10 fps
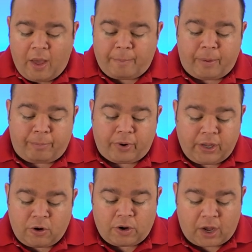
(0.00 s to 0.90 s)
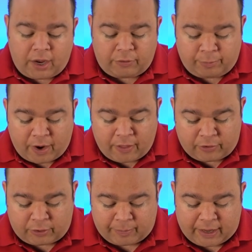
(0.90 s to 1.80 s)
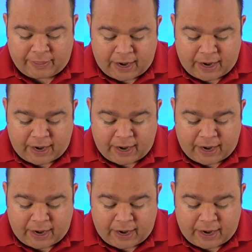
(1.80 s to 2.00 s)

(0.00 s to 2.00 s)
But bring your youngest brother to me,